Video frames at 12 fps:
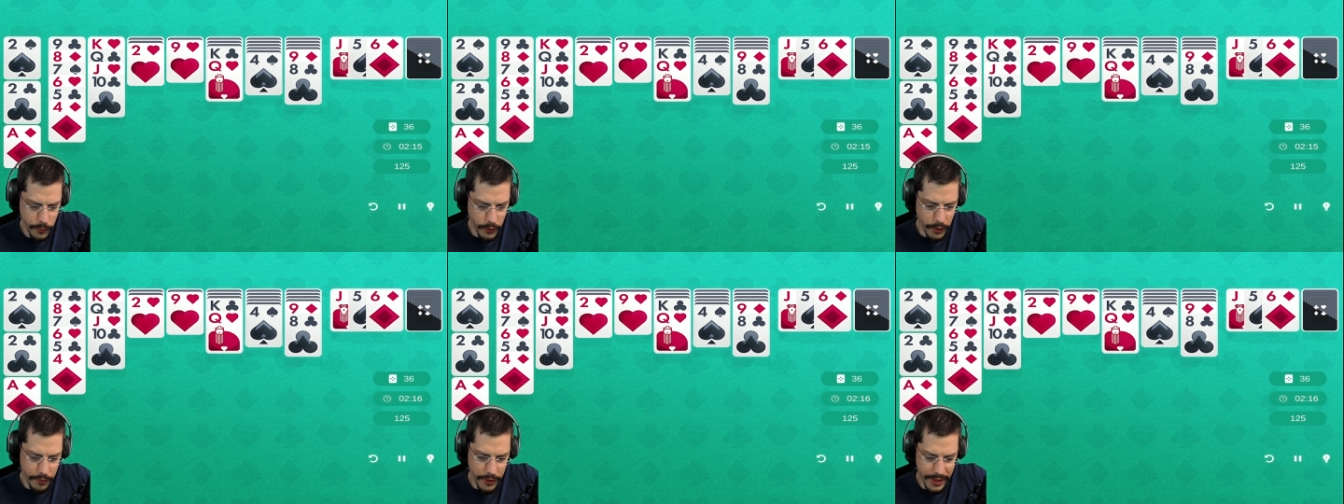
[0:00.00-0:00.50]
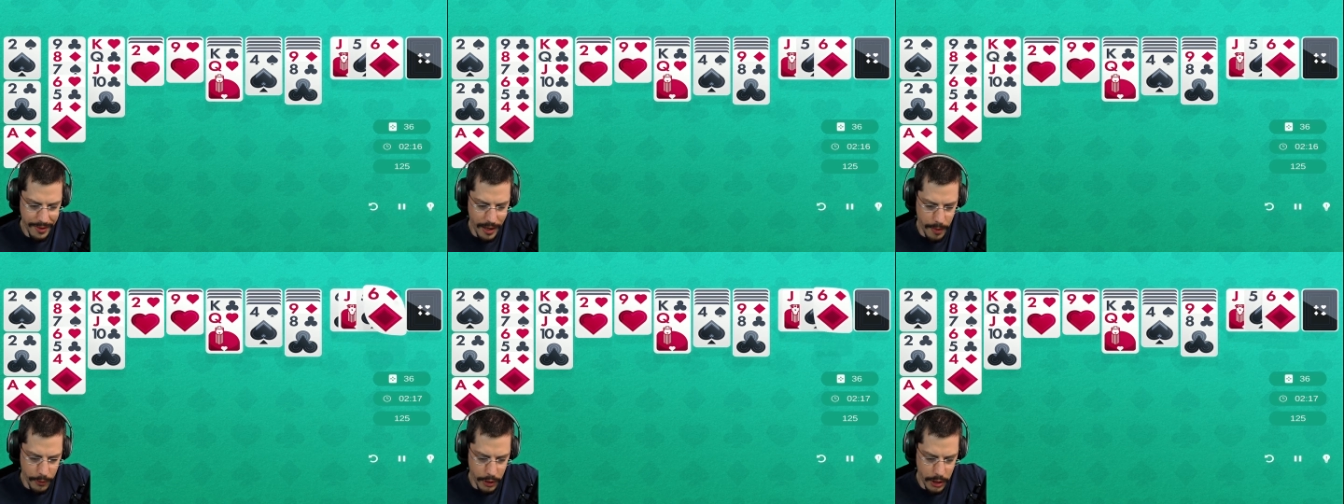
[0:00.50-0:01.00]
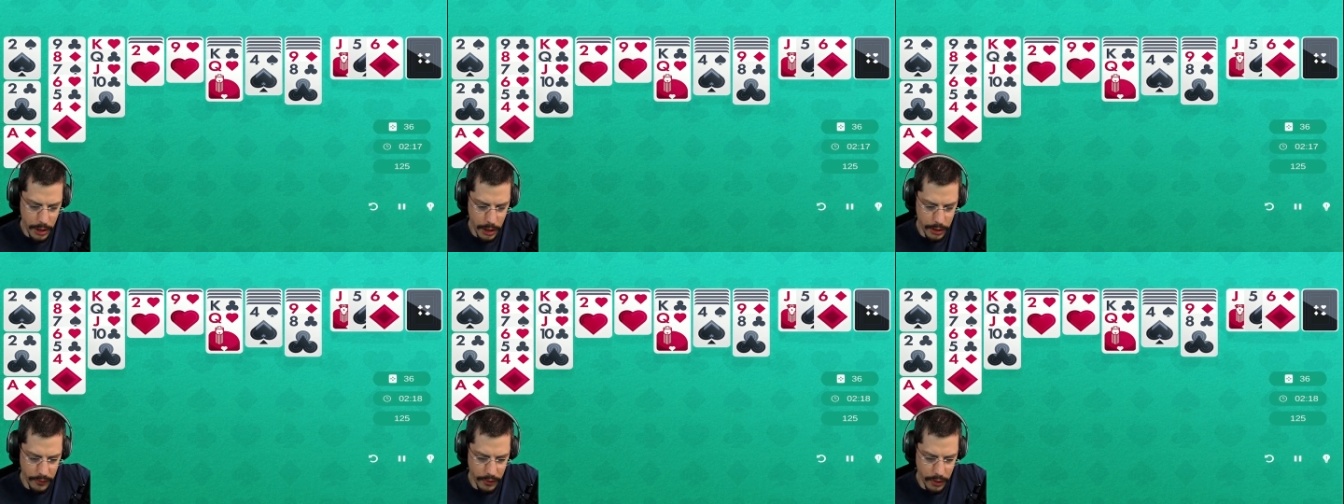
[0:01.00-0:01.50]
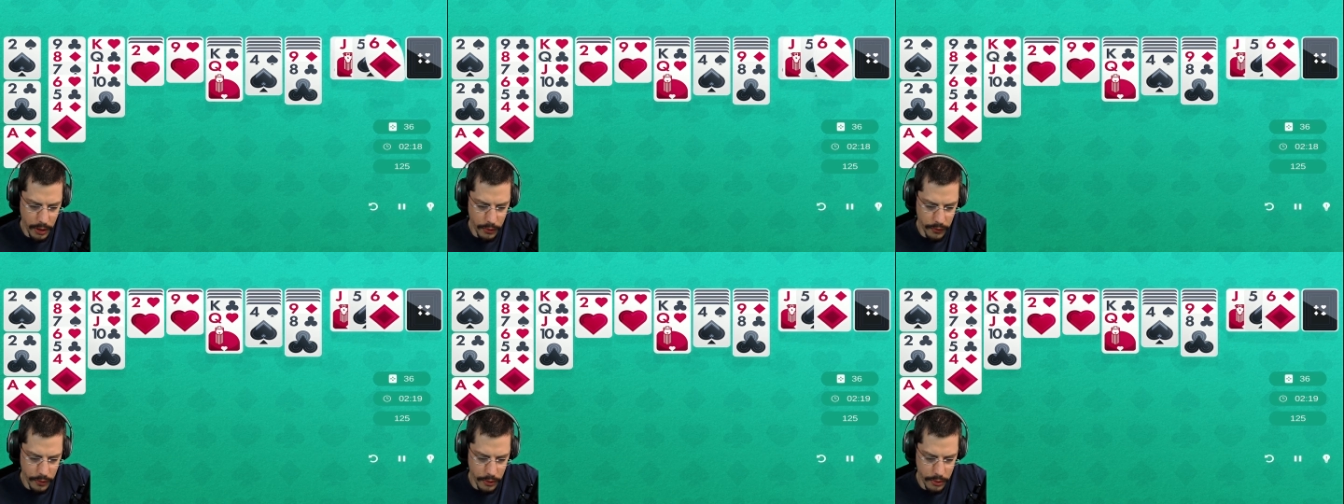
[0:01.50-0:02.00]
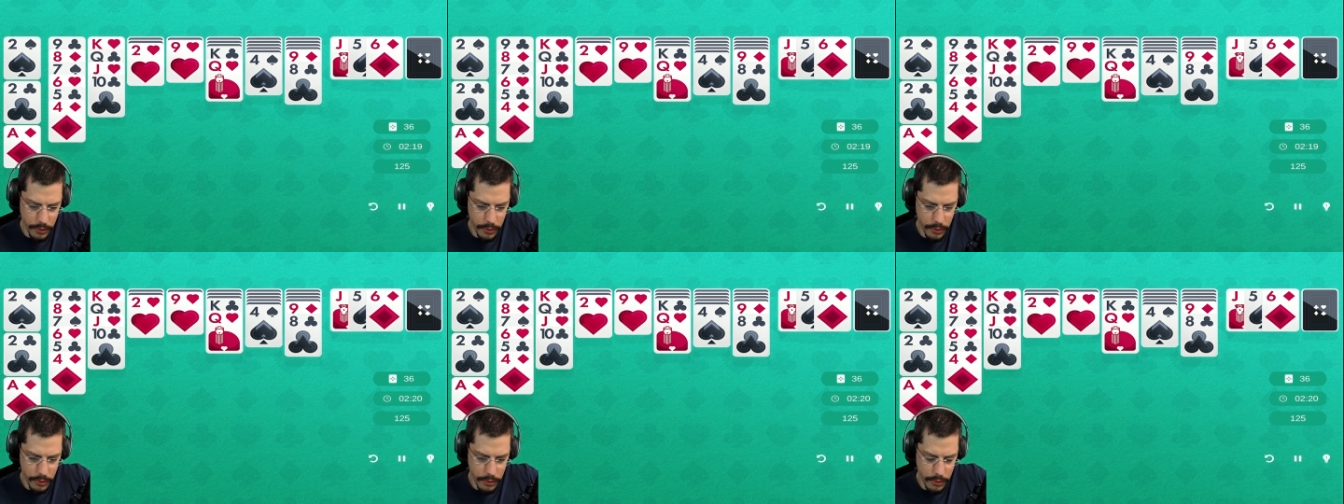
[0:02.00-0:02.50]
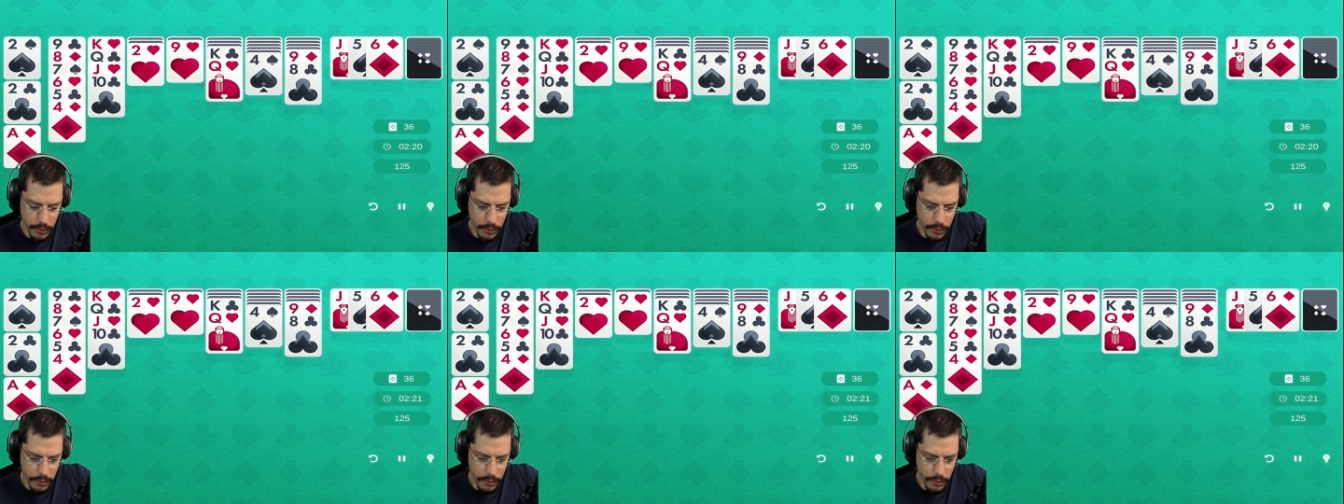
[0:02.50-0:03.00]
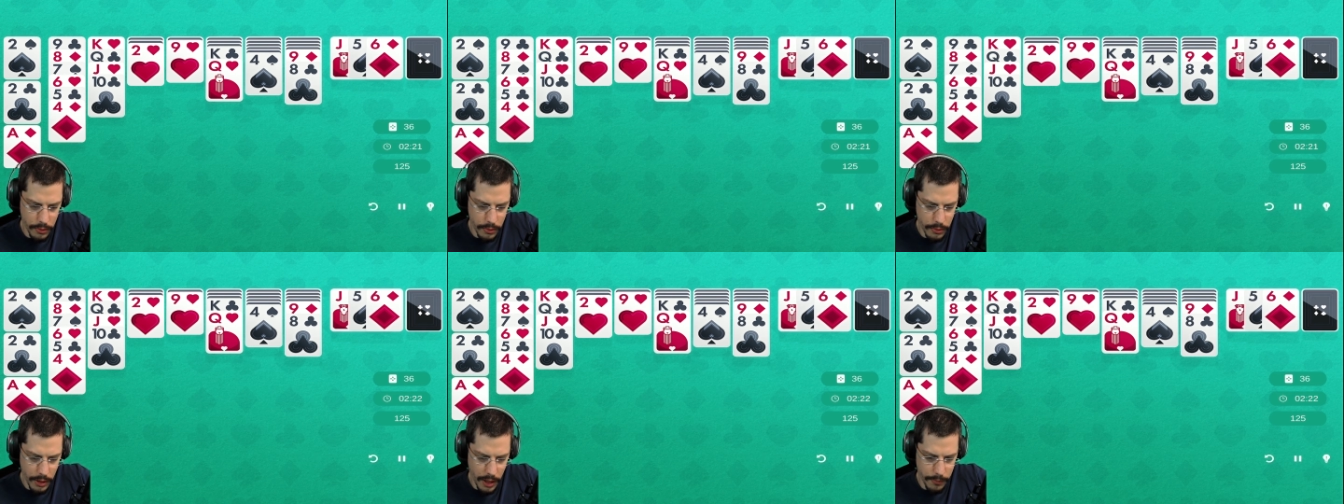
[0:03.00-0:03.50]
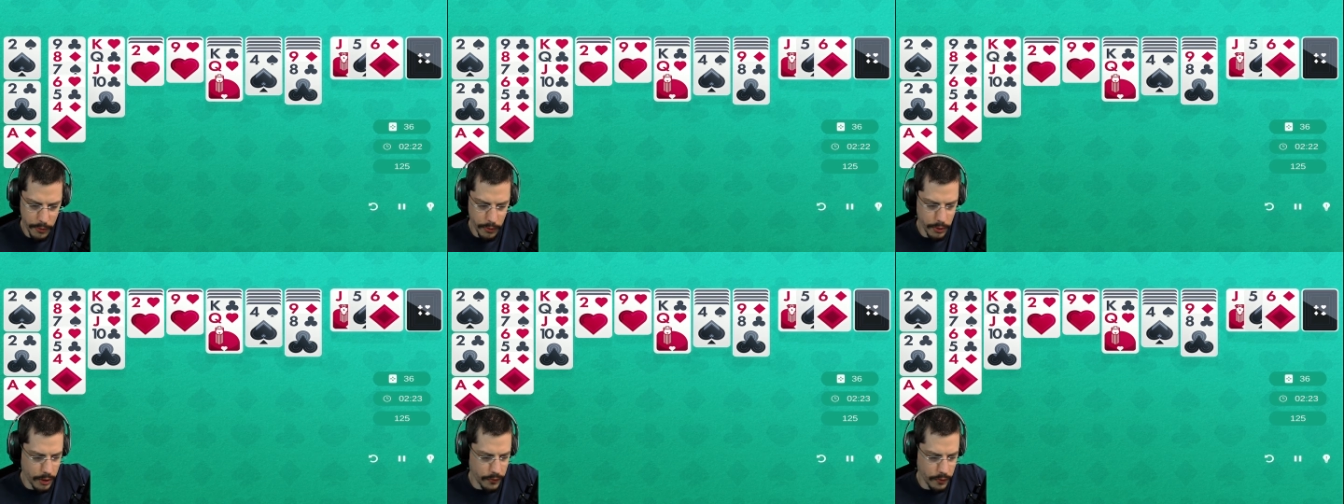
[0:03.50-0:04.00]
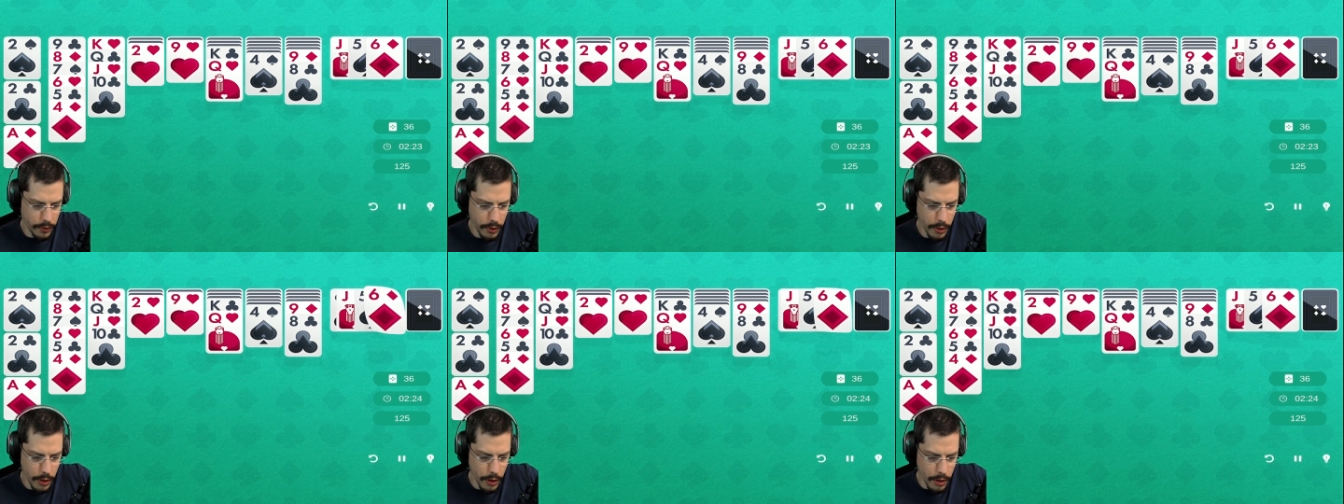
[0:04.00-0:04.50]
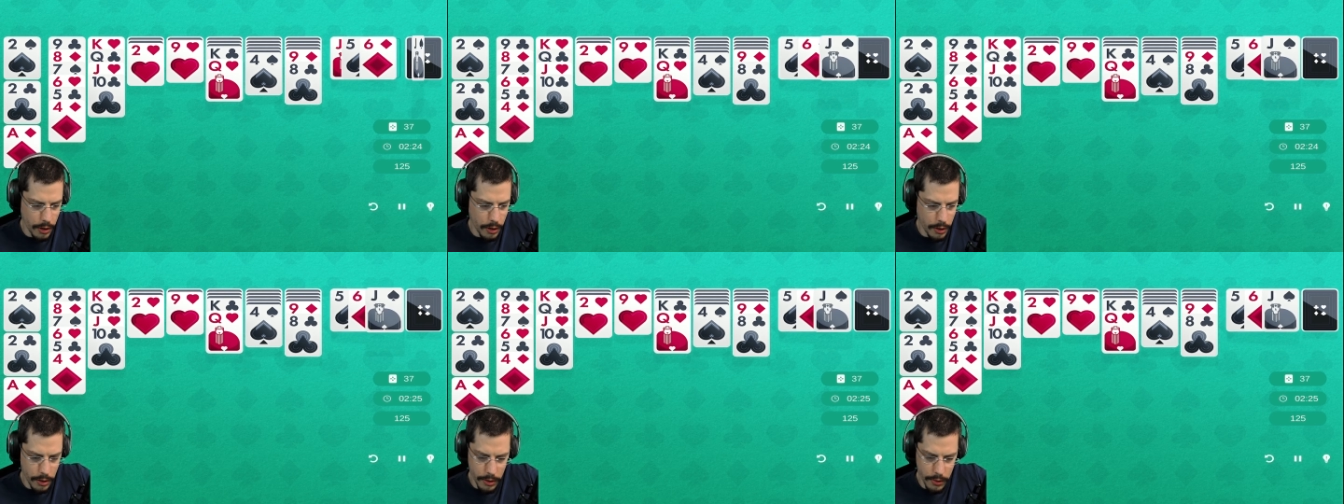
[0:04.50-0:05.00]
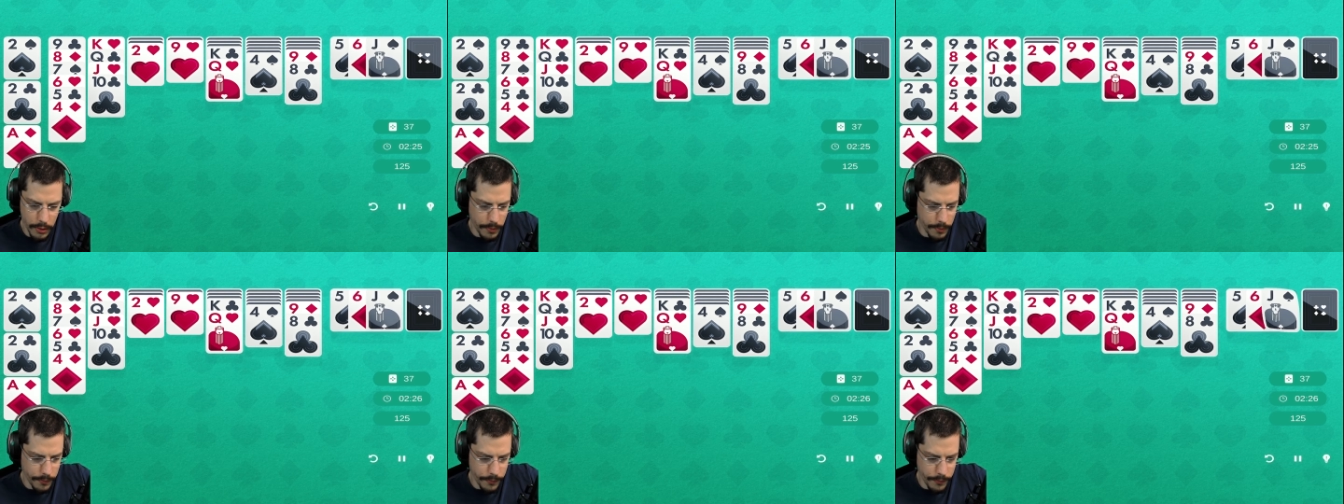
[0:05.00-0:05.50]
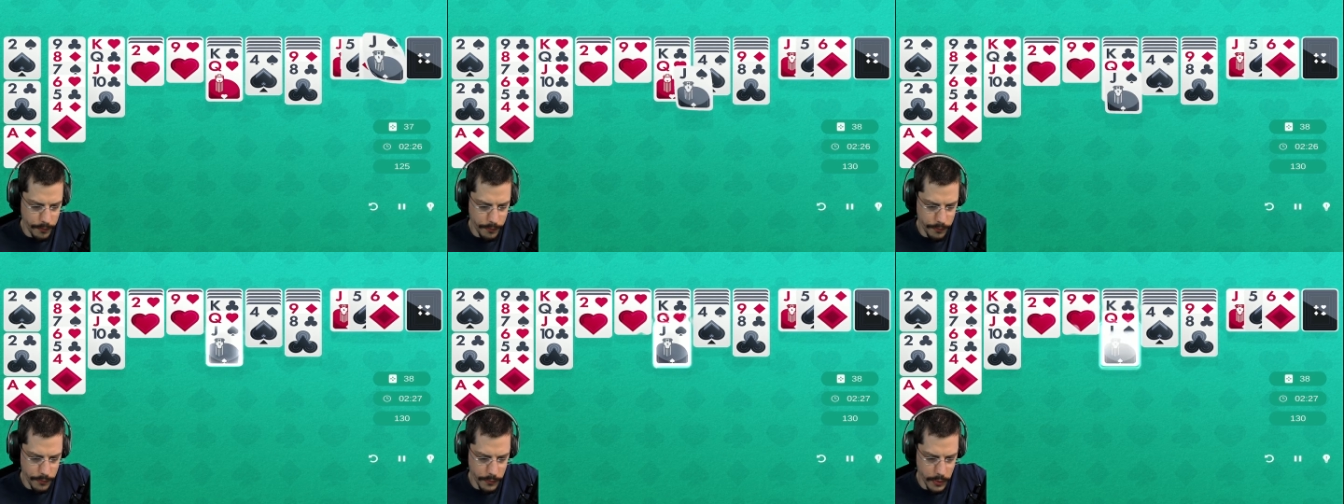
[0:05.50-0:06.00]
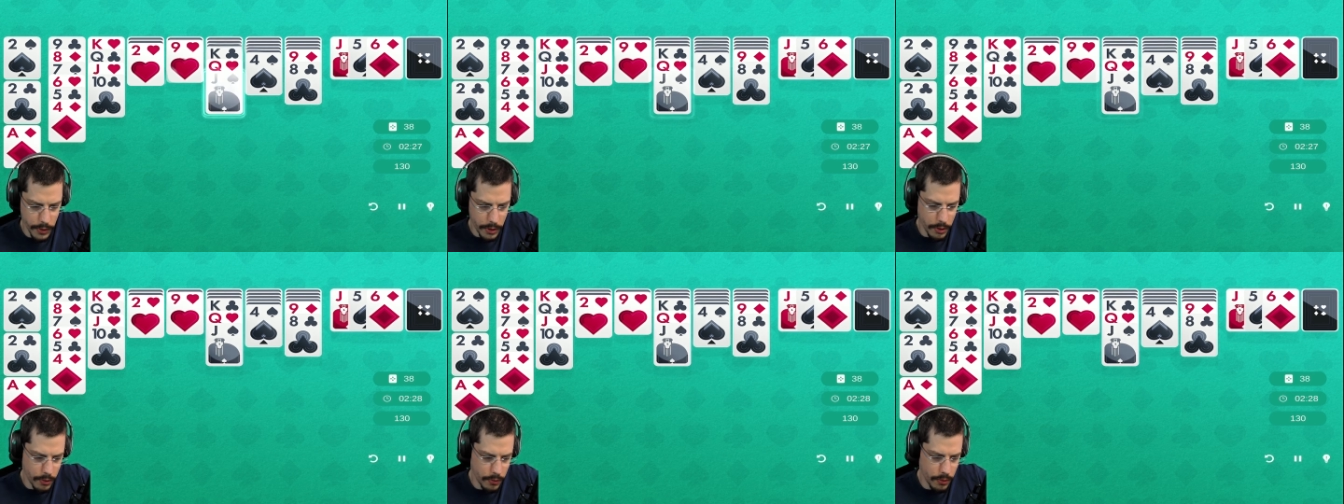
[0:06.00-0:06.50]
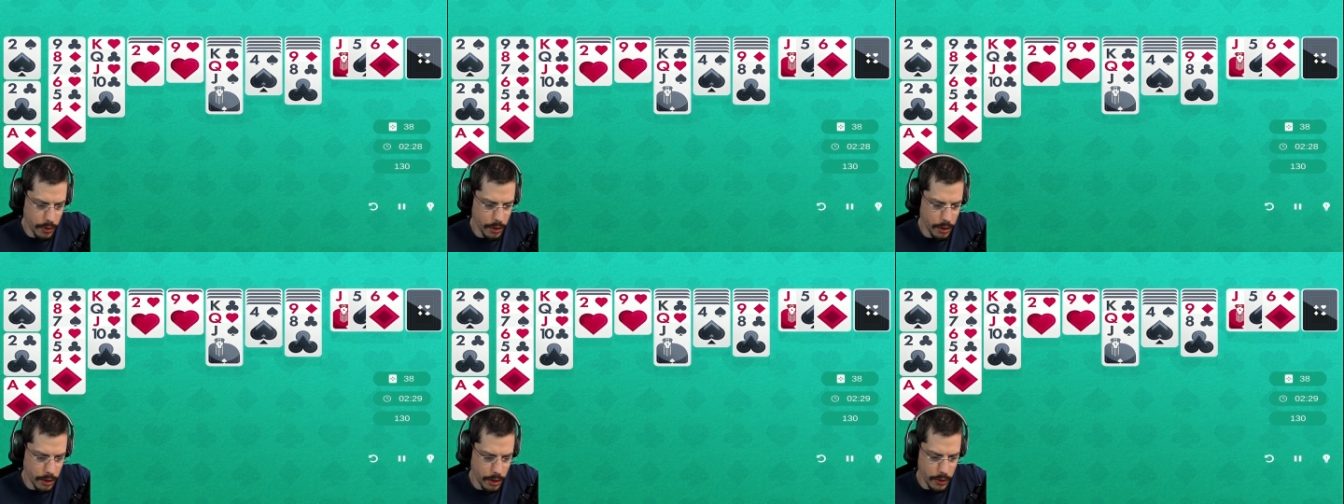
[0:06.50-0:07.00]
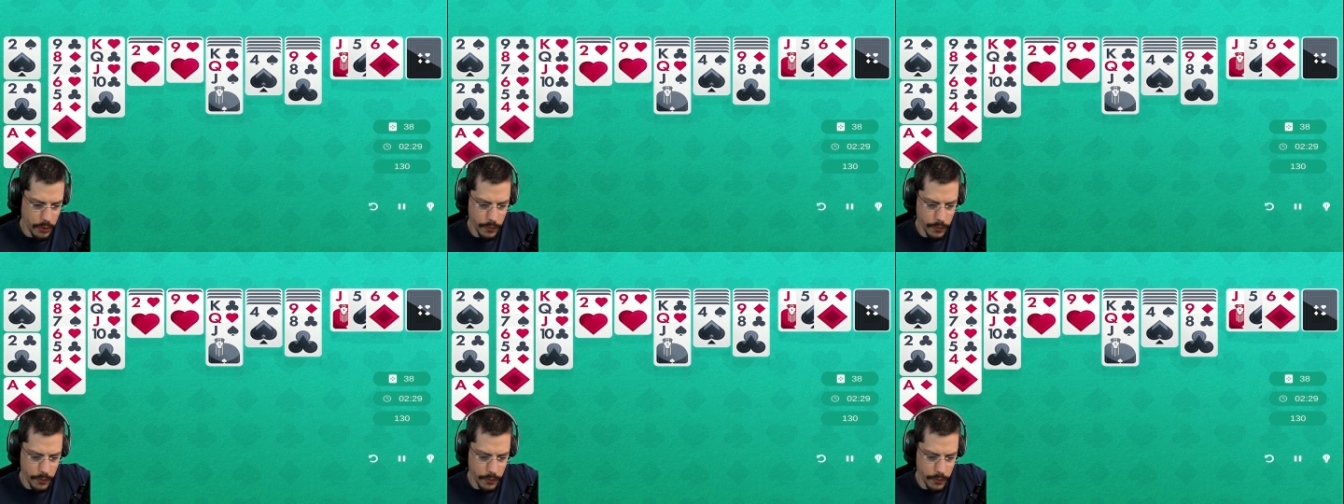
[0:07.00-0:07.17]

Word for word: So if I tap on a card, does that count as a tap? No, it doesn't. Okay.